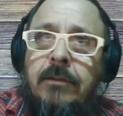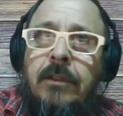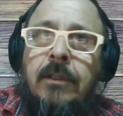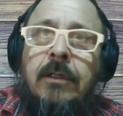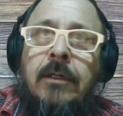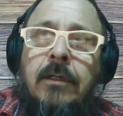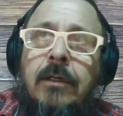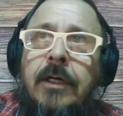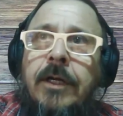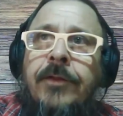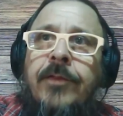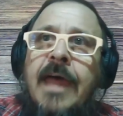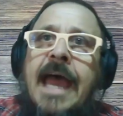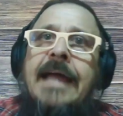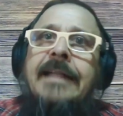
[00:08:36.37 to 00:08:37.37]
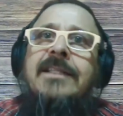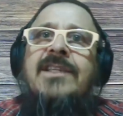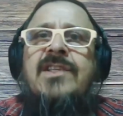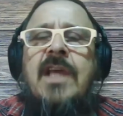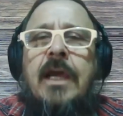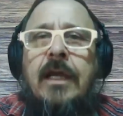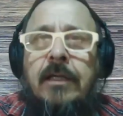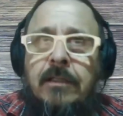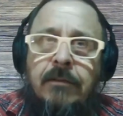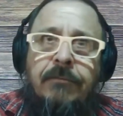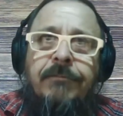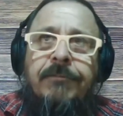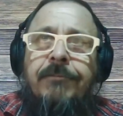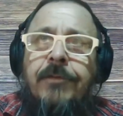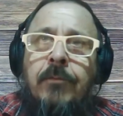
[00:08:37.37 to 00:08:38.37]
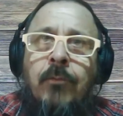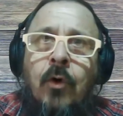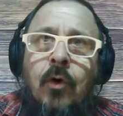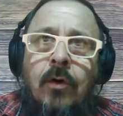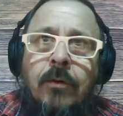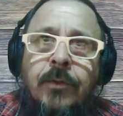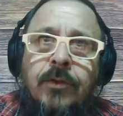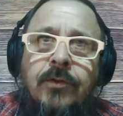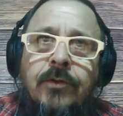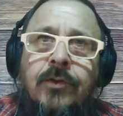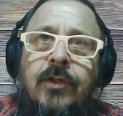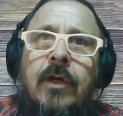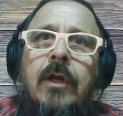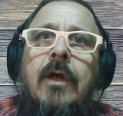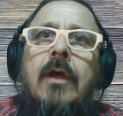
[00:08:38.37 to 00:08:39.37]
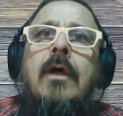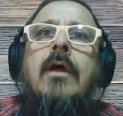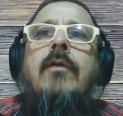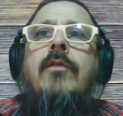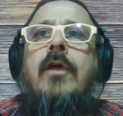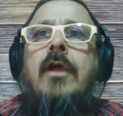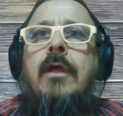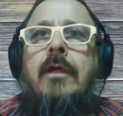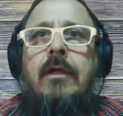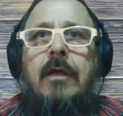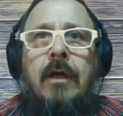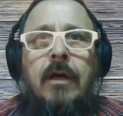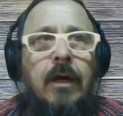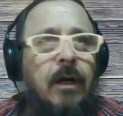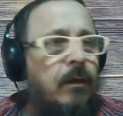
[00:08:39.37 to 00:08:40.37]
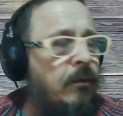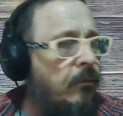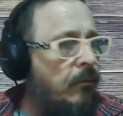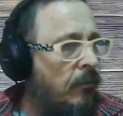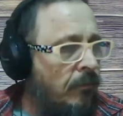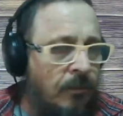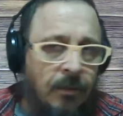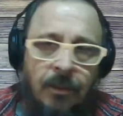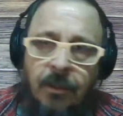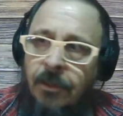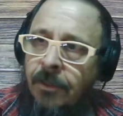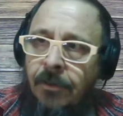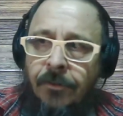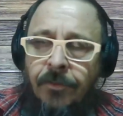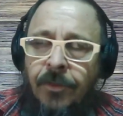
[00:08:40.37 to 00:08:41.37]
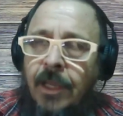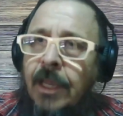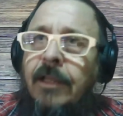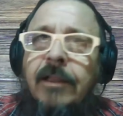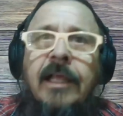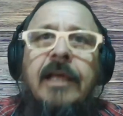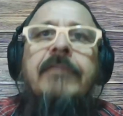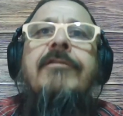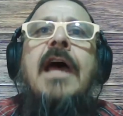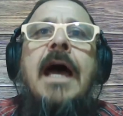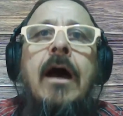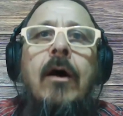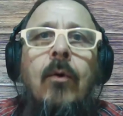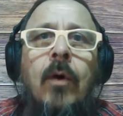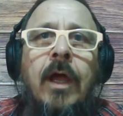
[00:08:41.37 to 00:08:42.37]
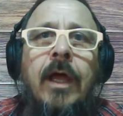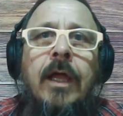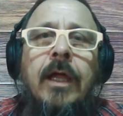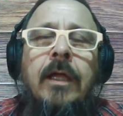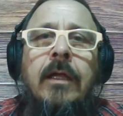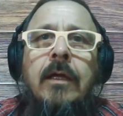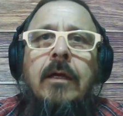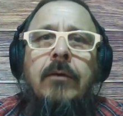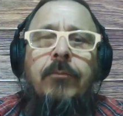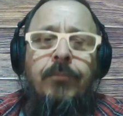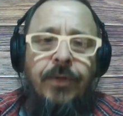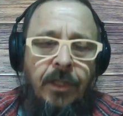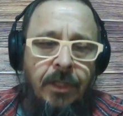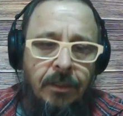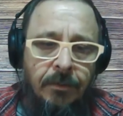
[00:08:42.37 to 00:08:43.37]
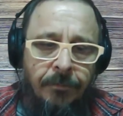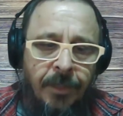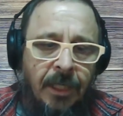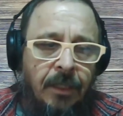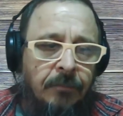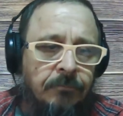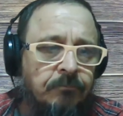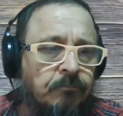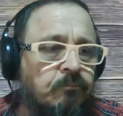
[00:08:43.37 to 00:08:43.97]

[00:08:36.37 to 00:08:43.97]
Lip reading: and that sect of the Mormons, they, they live that way, polygamy.